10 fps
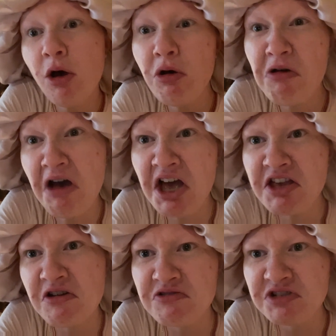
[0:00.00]
Ooh, I
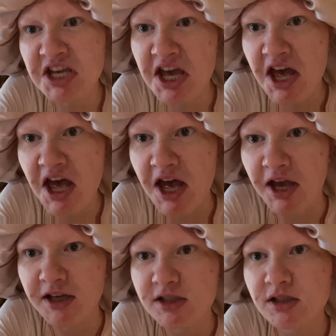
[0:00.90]
own
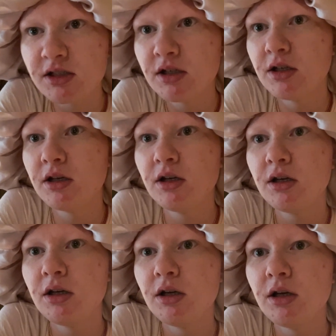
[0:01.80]
yaks.
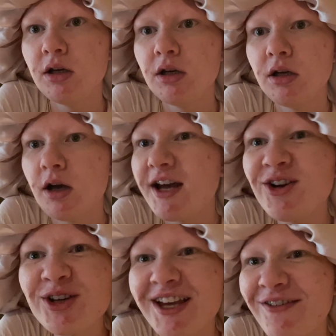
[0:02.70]
I
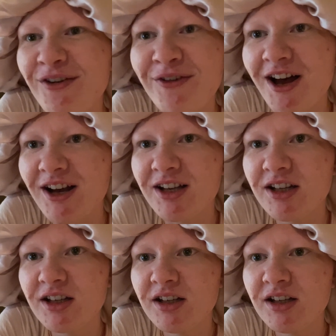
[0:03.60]
don't give a fuck.